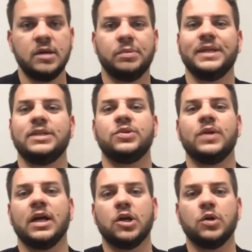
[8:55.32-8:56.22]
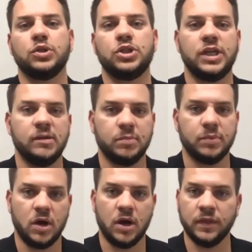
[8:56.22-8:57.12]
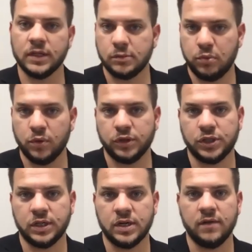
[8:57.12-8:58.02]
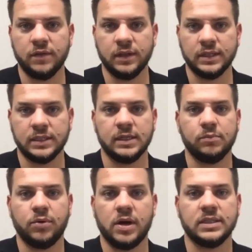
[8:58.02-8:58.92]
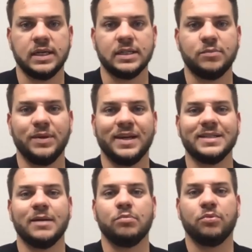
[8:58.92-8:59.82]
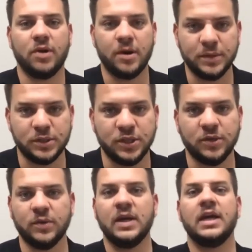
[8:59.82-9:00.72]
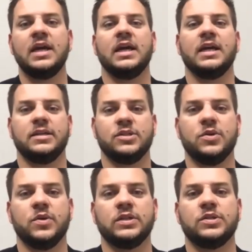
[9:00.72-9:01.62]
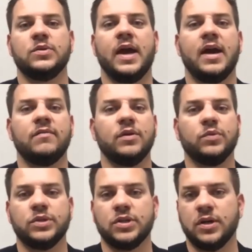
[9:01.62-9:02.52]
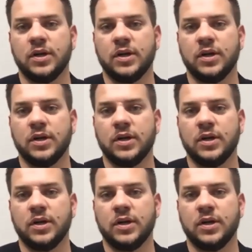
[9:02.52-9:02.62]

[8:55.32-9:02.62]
Please do not go cheap on this portion of the listing process, because I promise you it is going to have a return